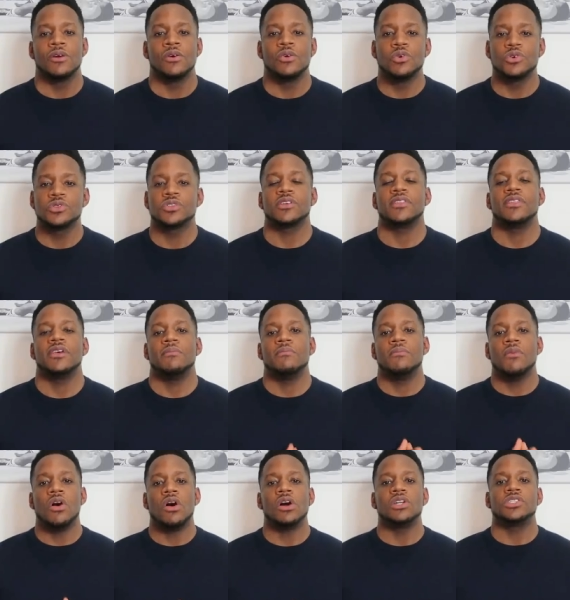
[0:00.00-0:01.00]
Also, their
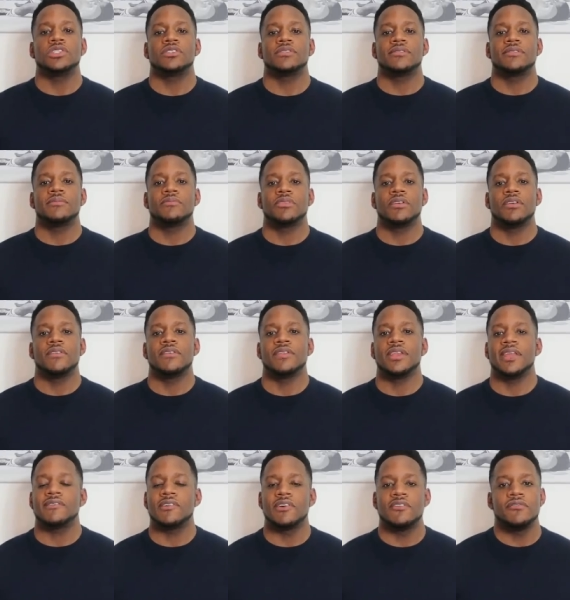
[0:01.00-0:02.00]
margins are improving.
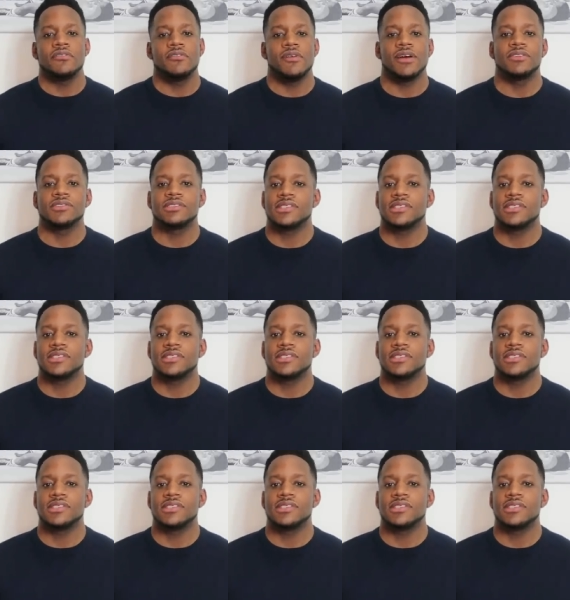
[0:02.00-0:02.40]
They've gone from around